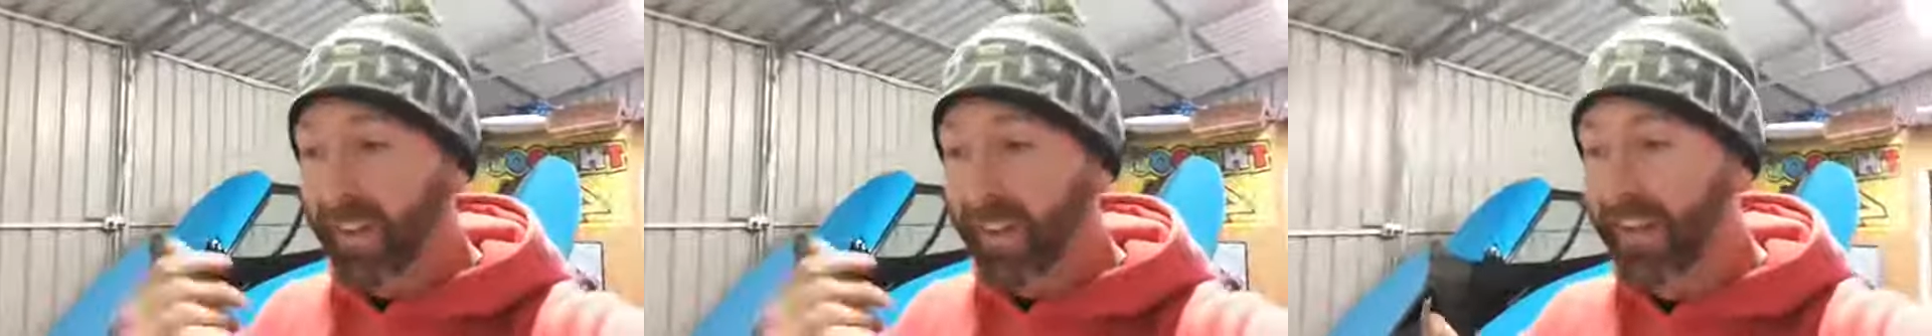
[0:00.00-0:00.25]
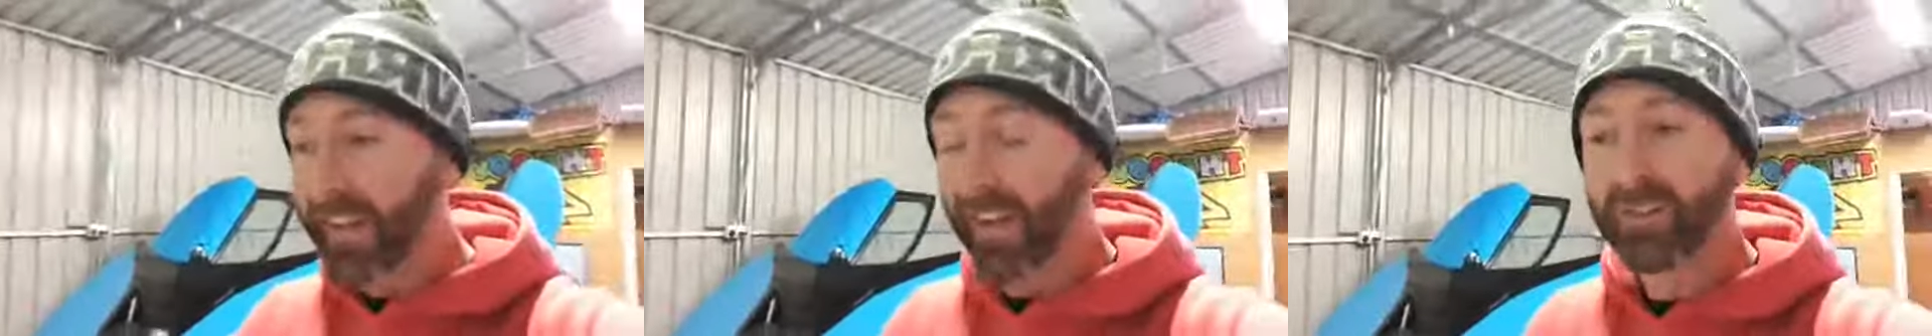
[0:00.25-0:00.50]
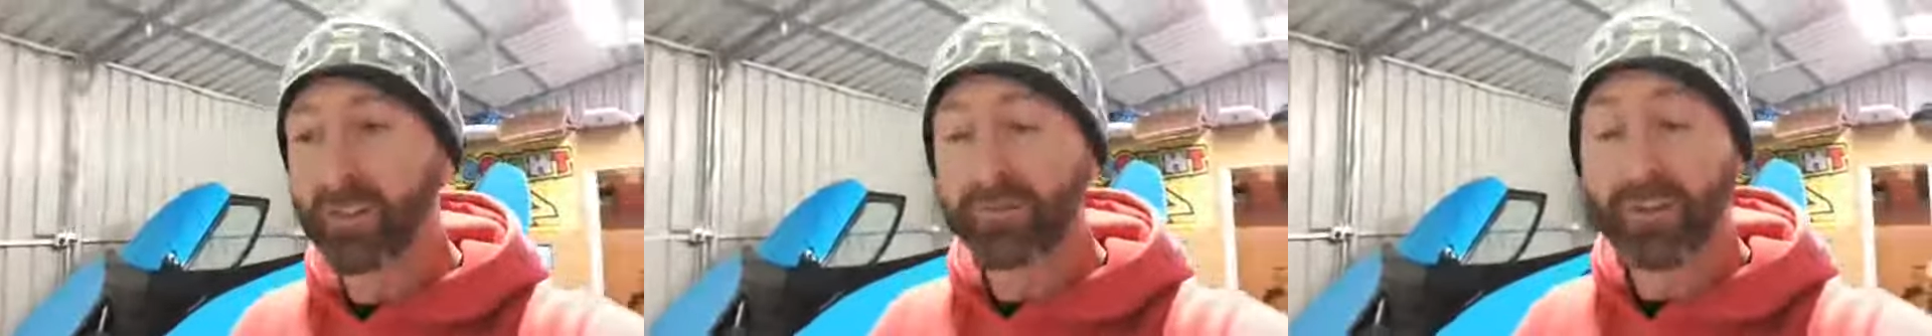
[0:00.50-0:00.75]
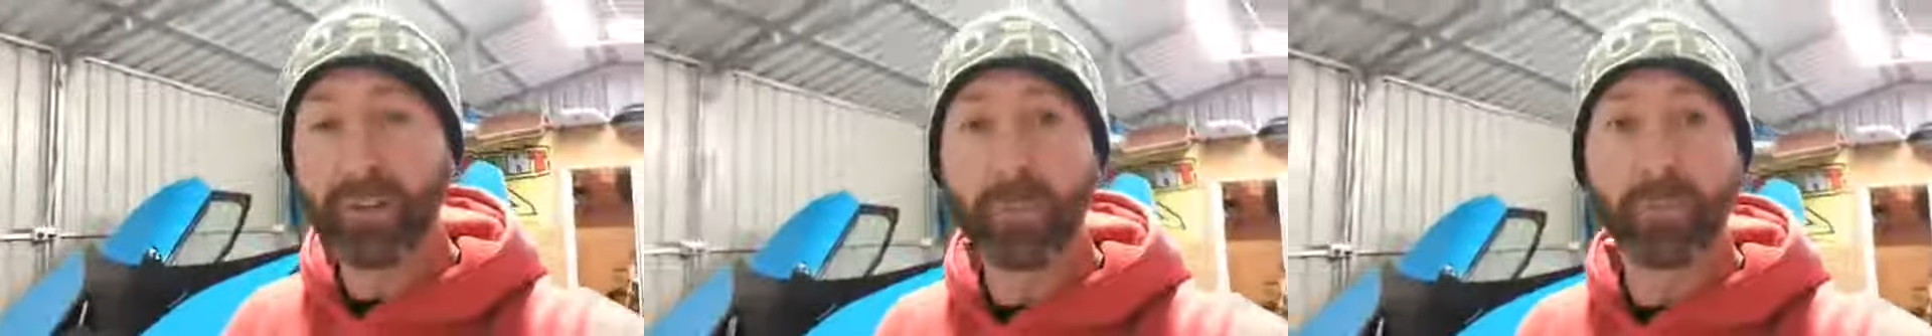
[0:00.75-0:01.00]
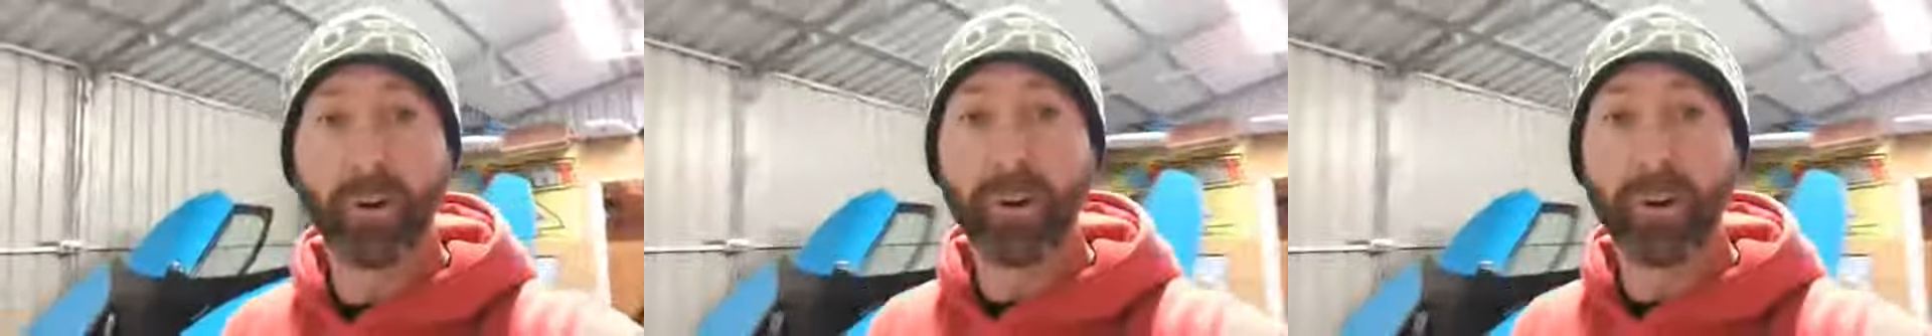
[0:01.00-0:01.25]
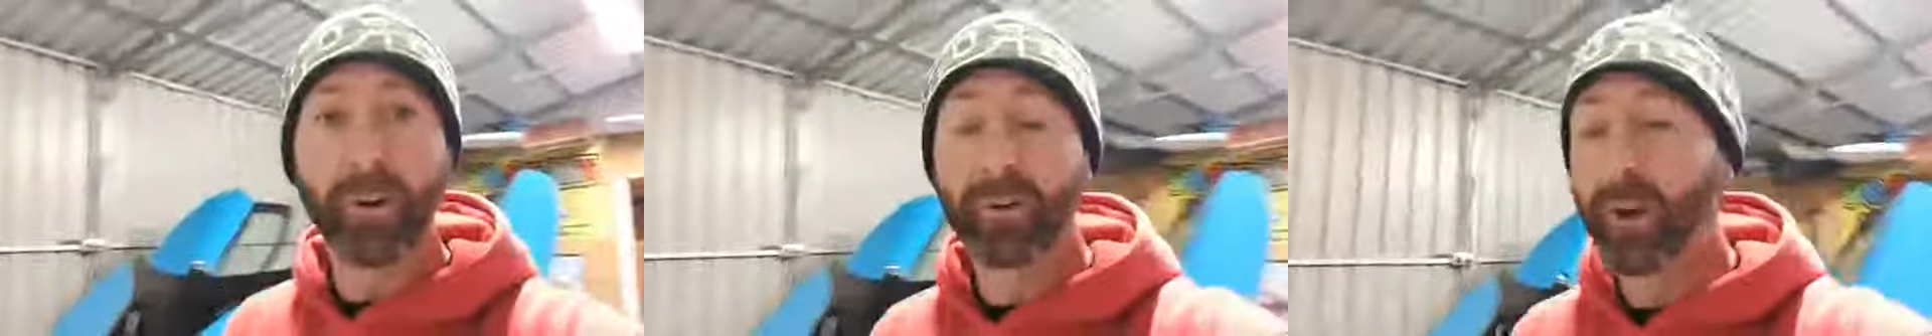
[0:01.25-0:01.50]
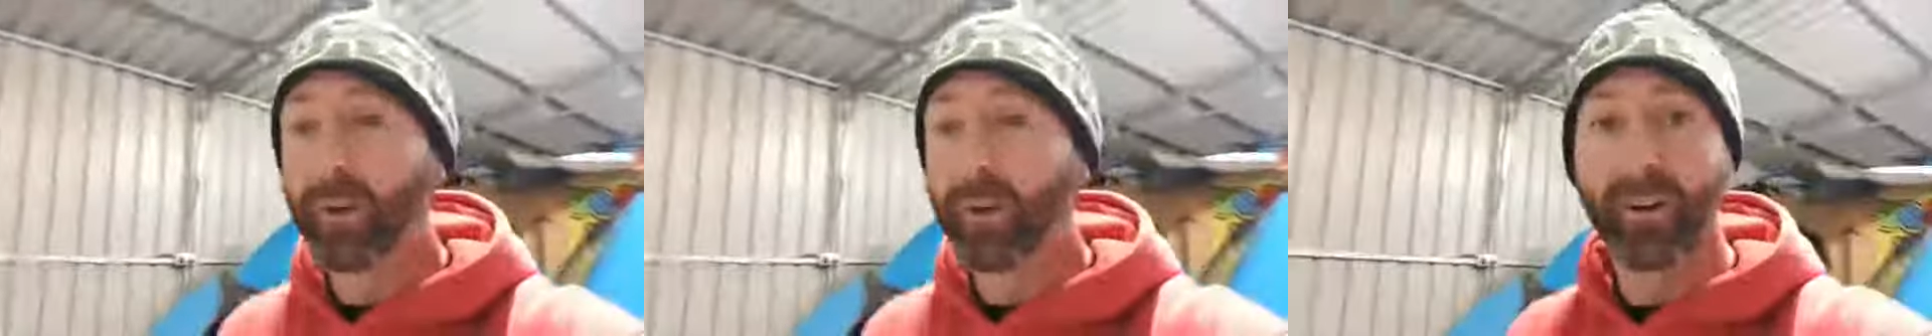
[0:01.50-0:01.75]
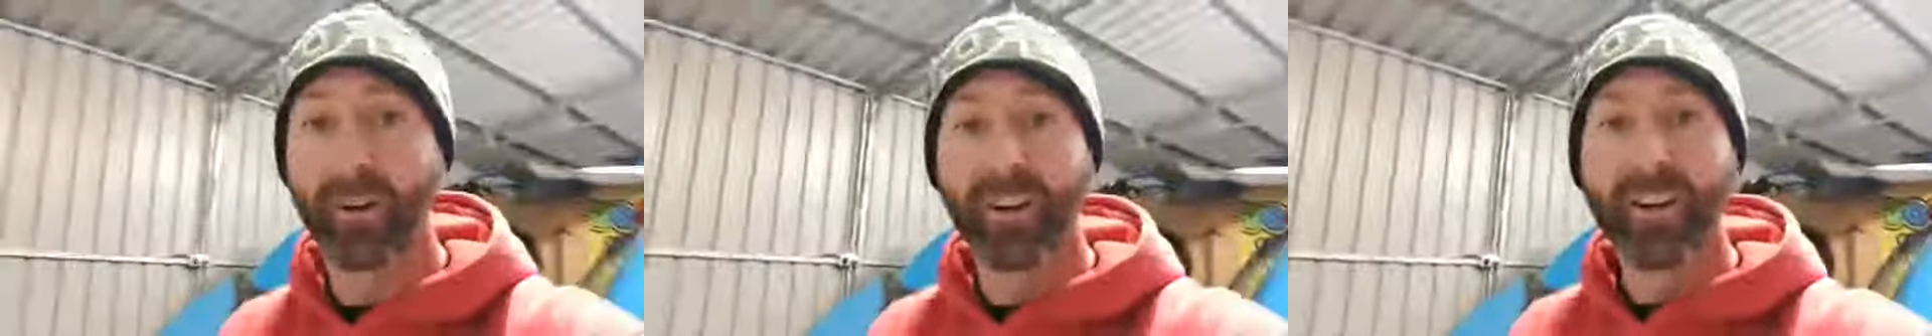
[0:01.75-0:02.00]
hey, how's your investment portfolio
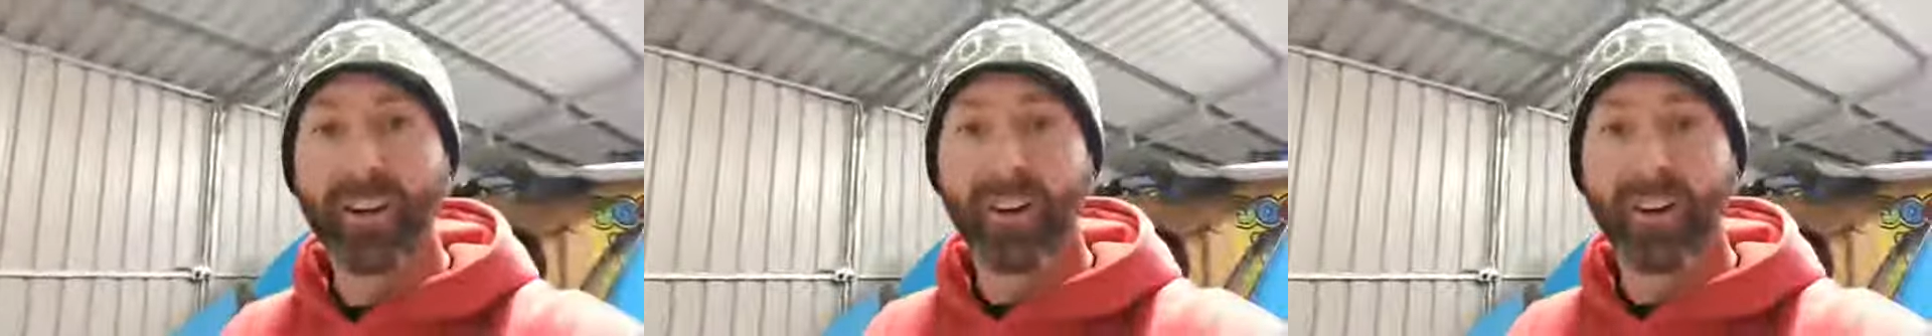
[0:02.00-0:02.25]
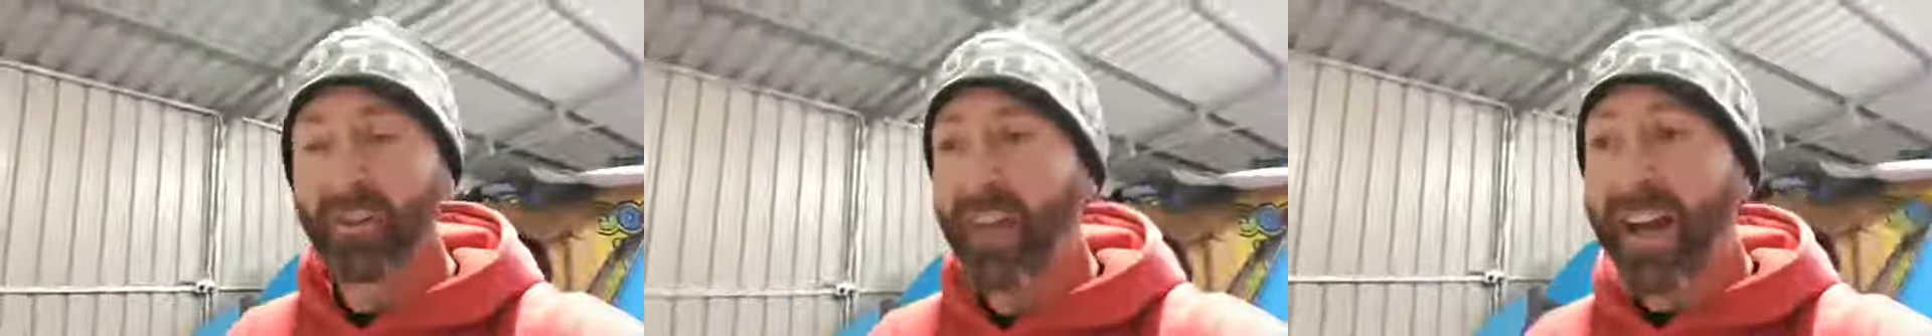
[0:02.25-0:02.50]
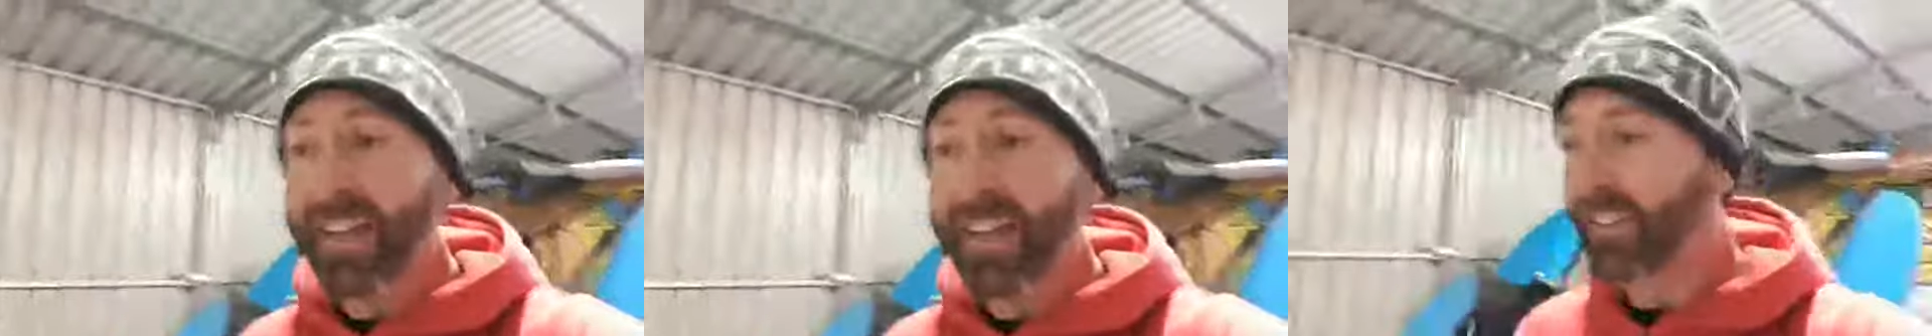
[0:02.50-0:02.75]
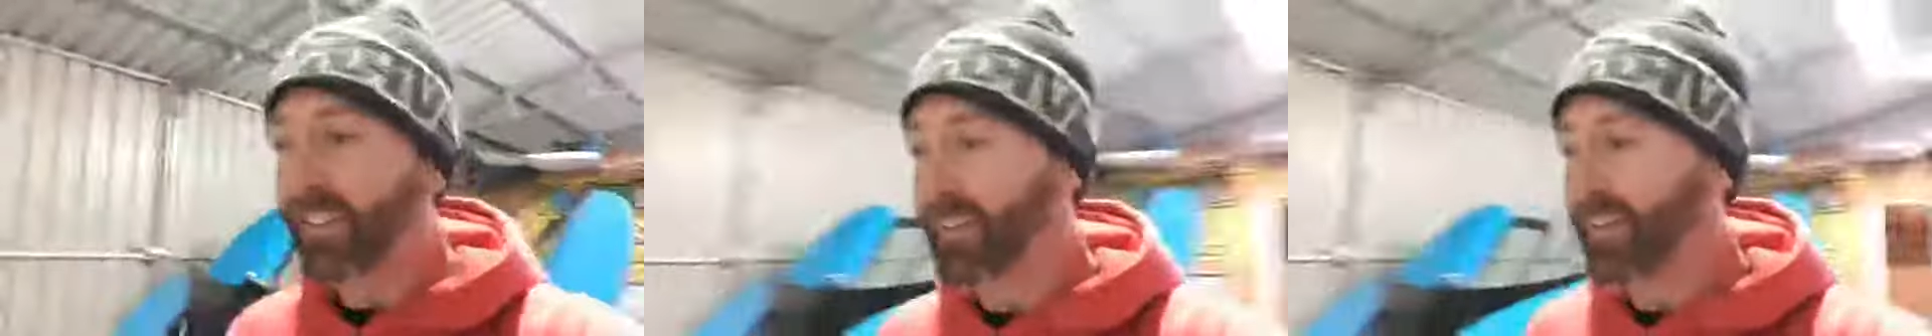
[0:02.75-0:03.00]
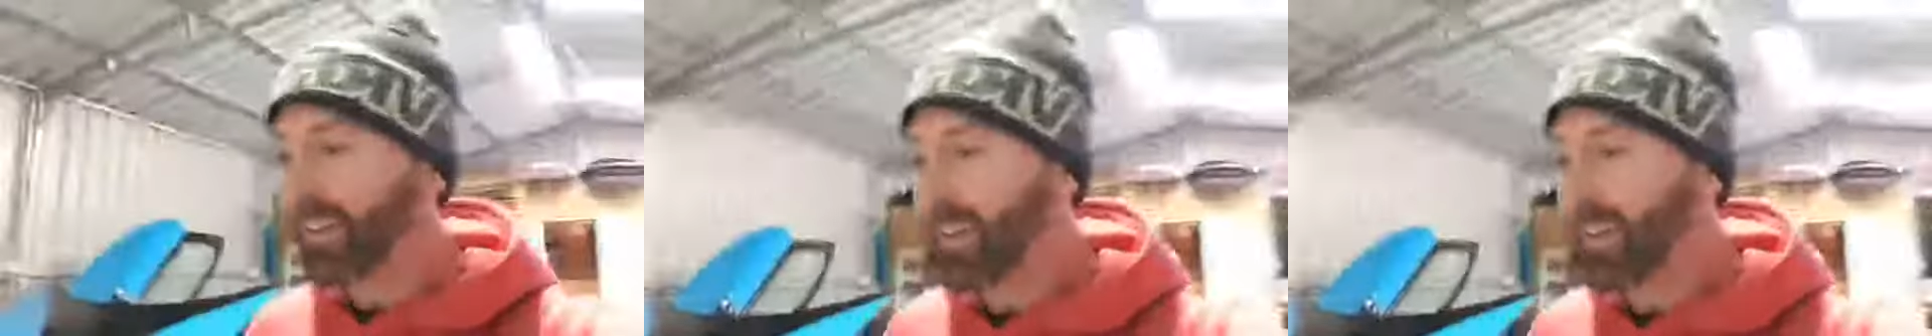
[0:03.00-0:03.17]
going? Or just adding you.